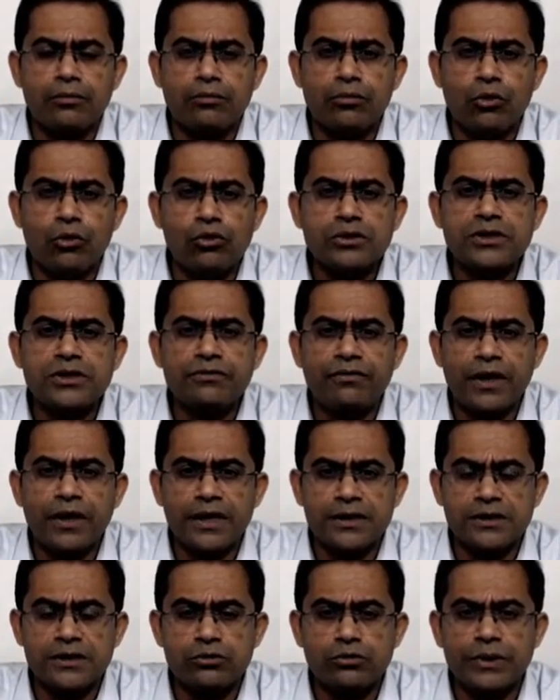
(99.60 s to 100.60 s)
most
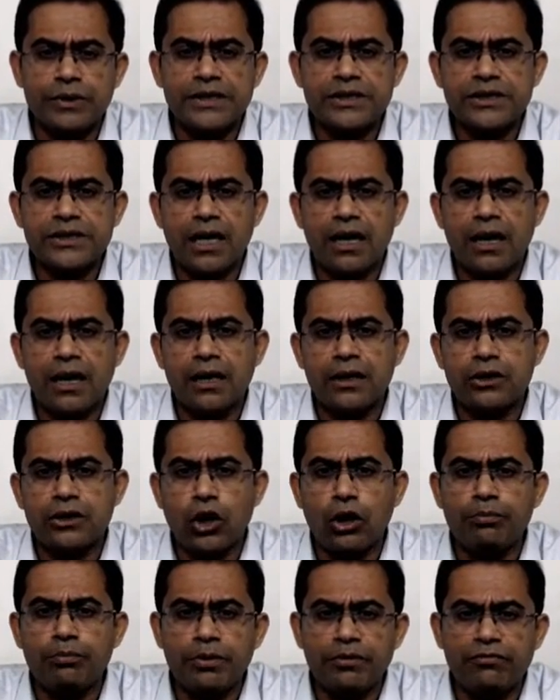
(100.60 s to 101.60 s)
funds which are
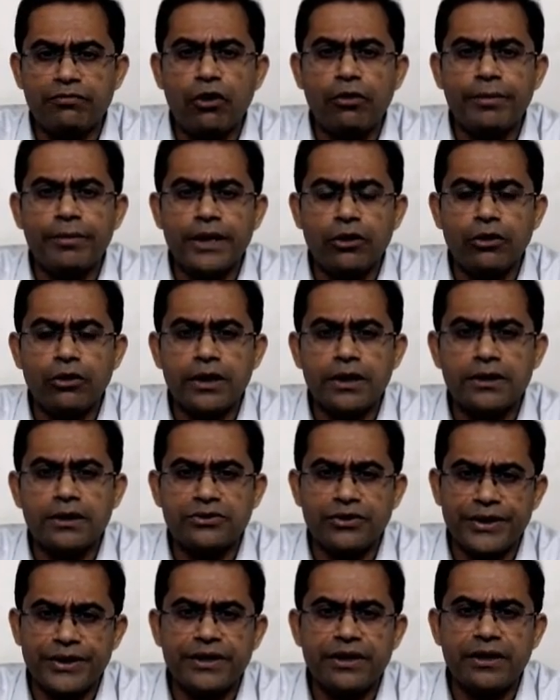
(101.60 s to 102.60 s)
top performing on a
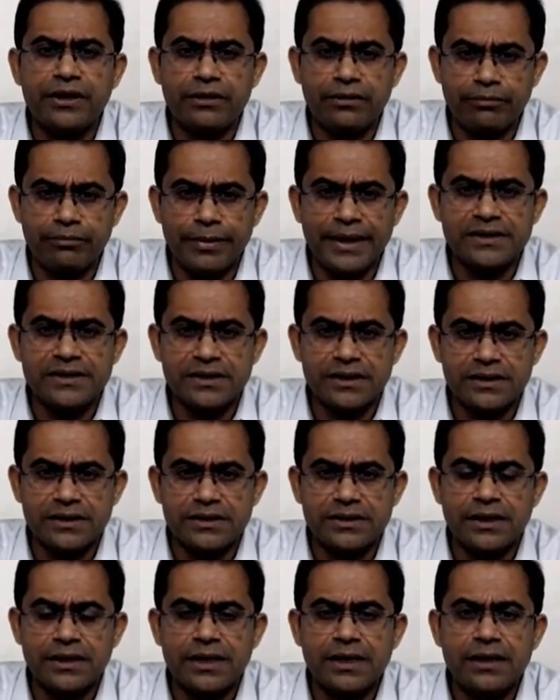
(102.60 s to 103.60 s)
3 year
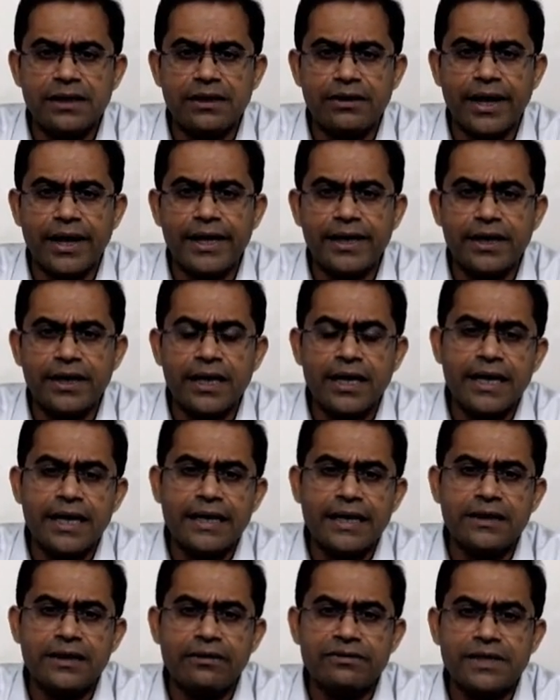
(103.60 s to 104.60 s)
basis, right,
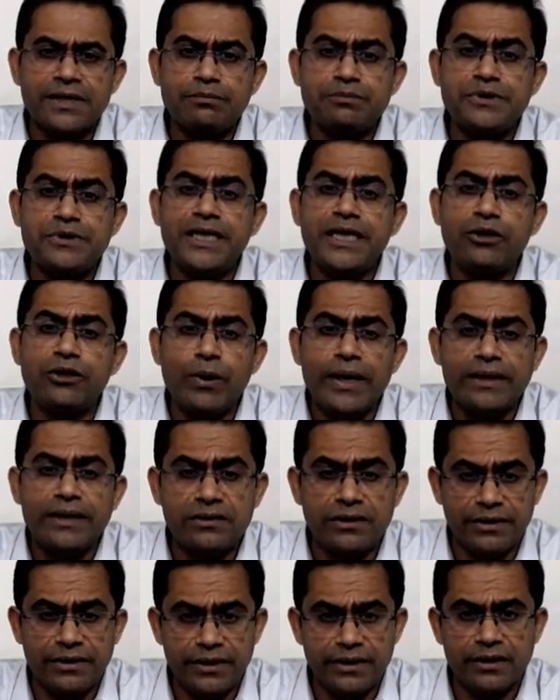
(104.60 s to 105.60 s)
in the
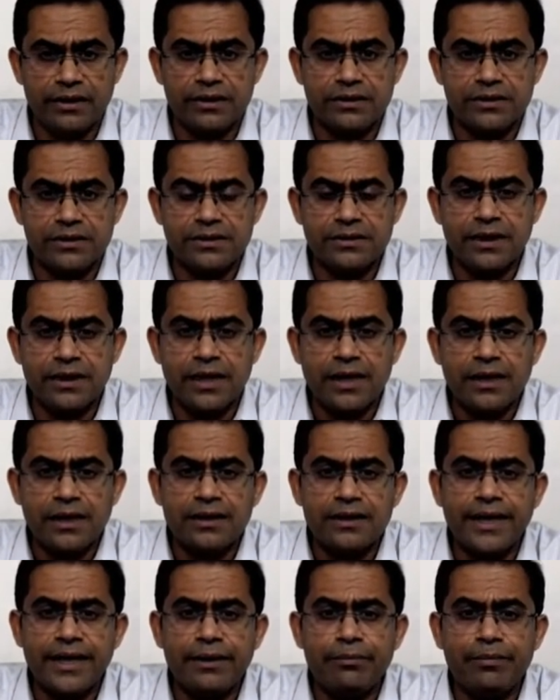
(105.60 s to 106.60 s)
subsequent 3 years,
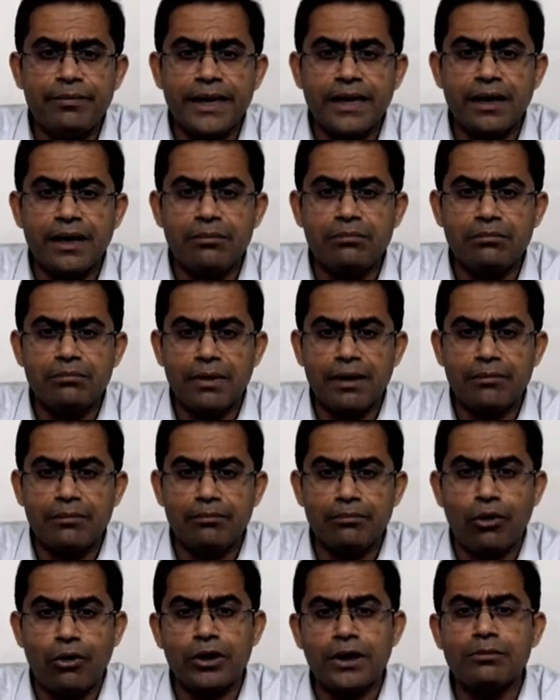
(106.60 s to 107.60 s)
they become
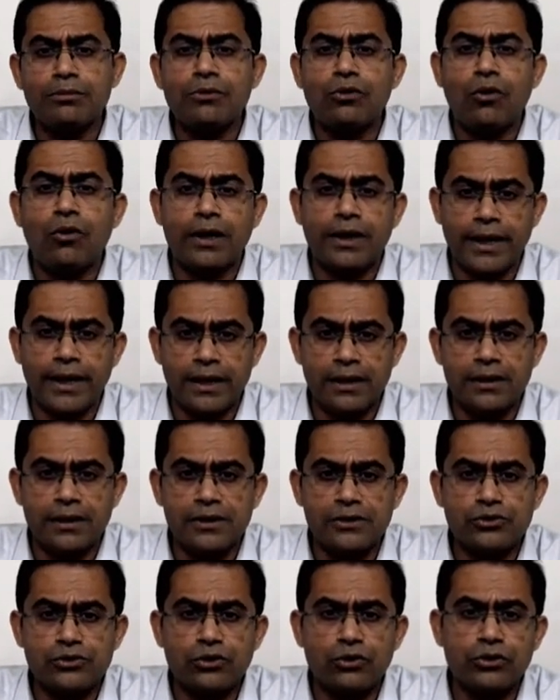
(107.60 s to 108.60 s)
bottom quartile.
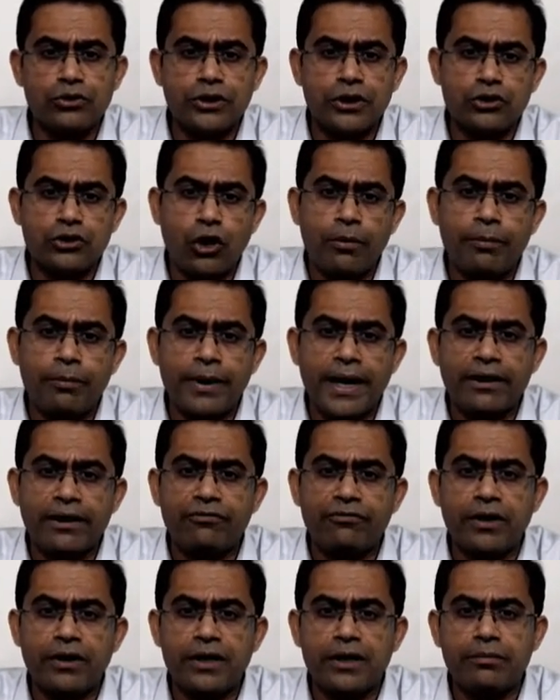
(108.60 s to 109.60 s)
So the top
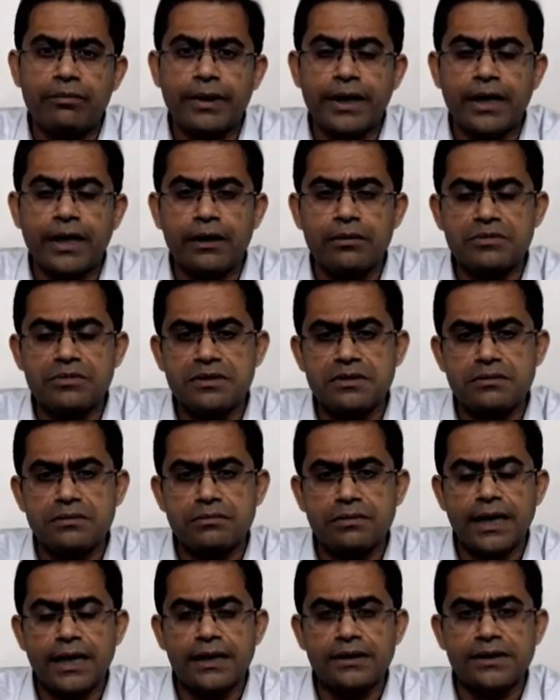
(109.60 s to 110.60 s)
rank fund becomes,
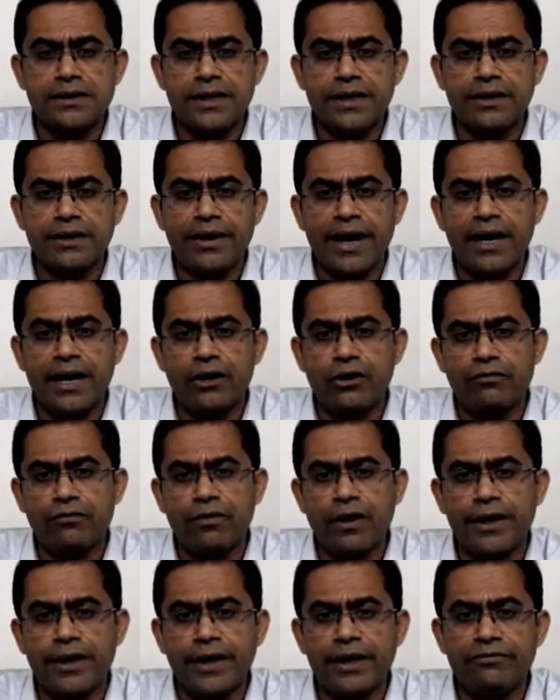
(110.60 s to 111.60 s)
let's say, rank of
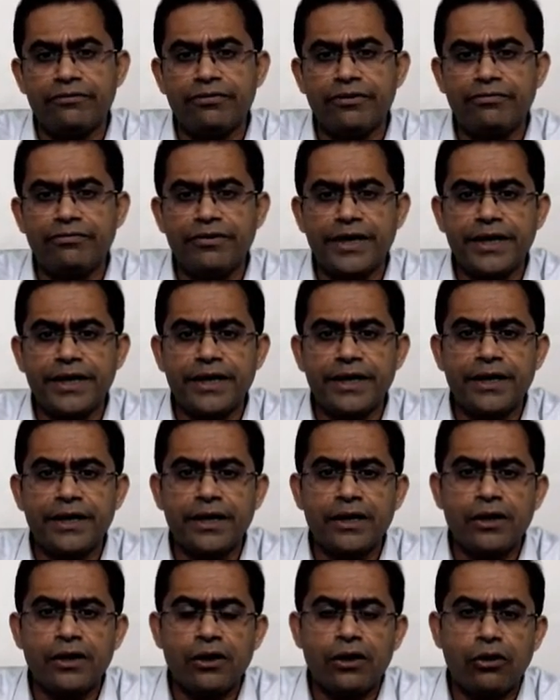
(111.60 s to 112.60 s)
150,
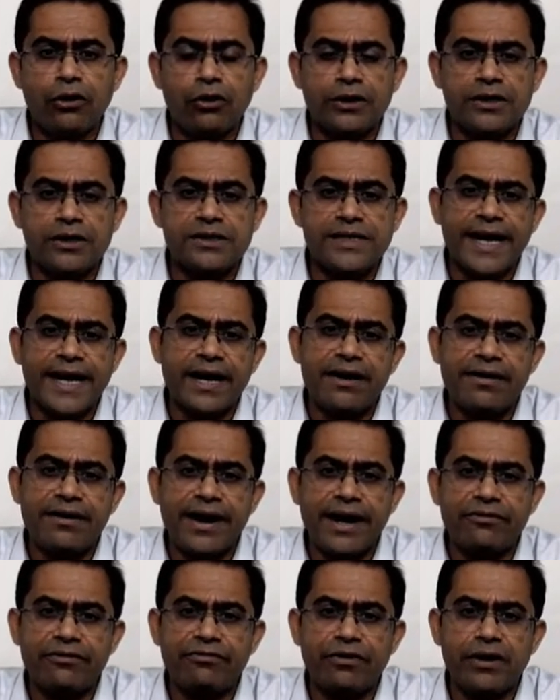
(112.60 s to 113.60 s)
or the second
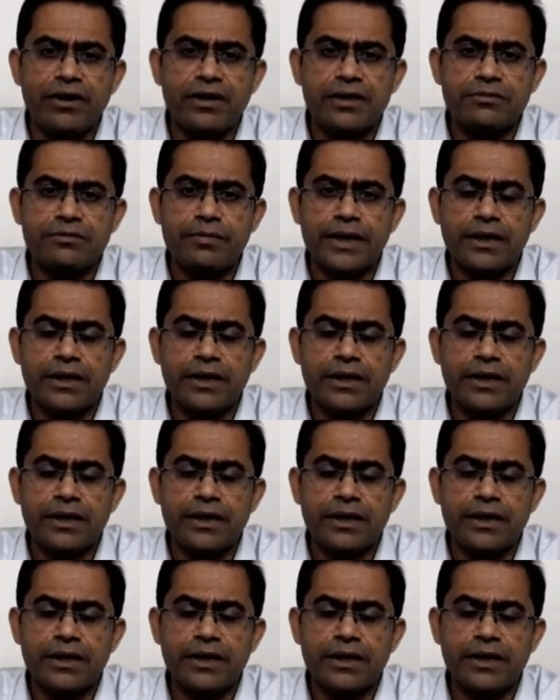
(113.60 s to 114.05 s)
rank fund